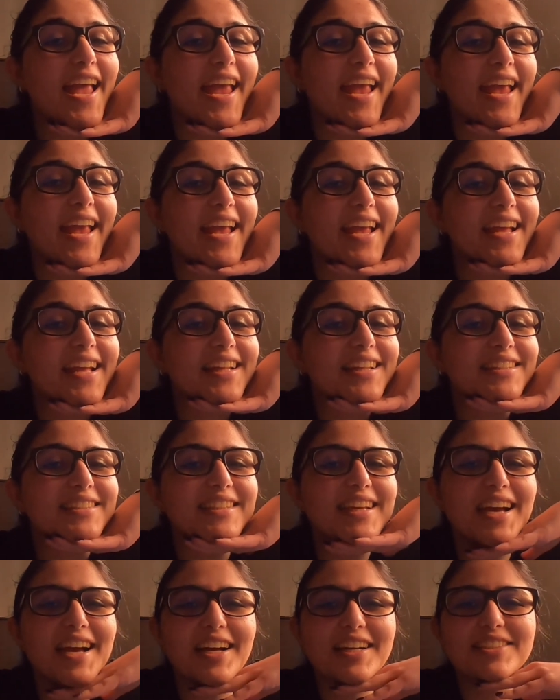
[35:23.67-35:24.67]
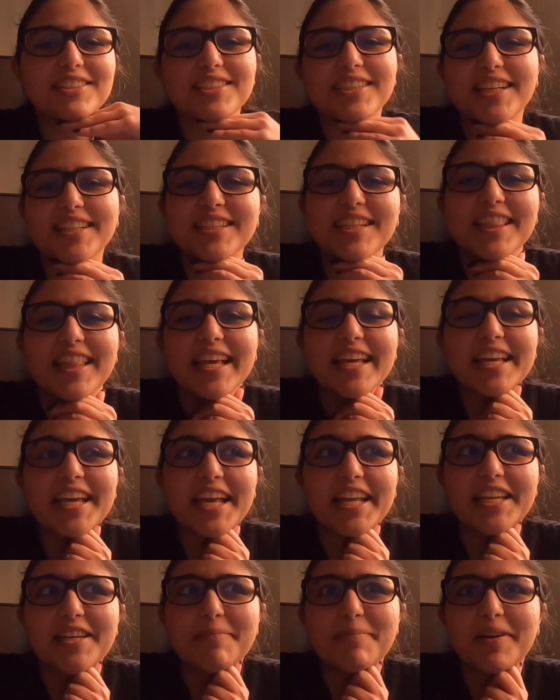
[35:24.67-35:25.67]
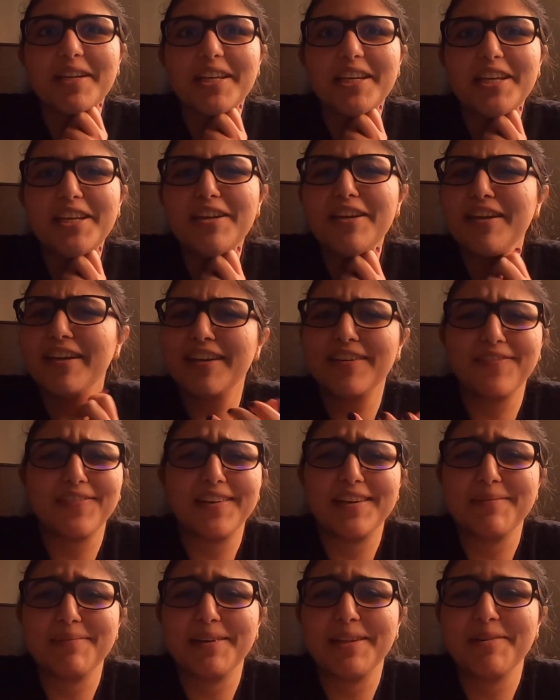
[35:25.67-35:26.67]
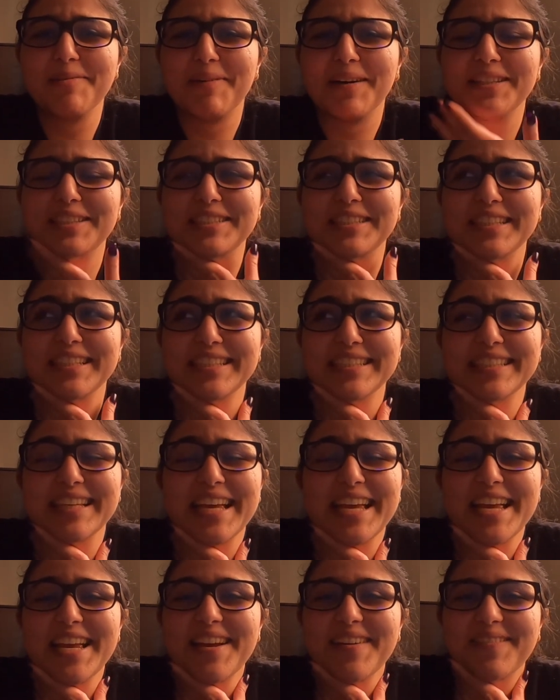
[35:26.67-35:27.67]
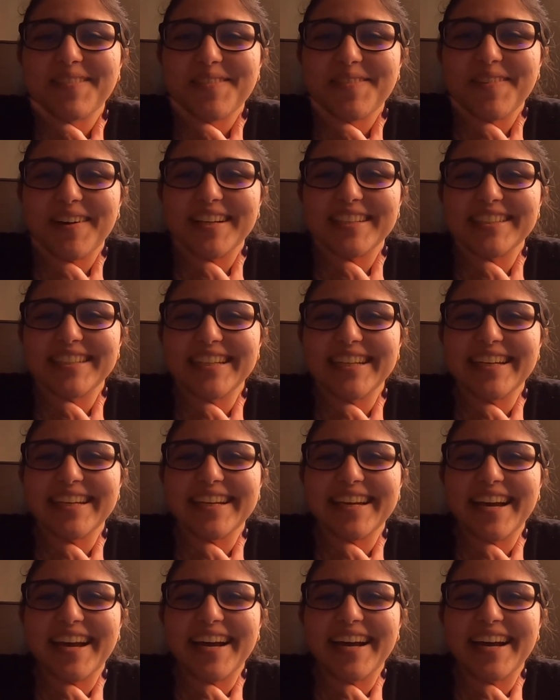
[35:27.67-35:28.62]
And yeah, I'd just like to thank anybody, if anybody watched this, for watching.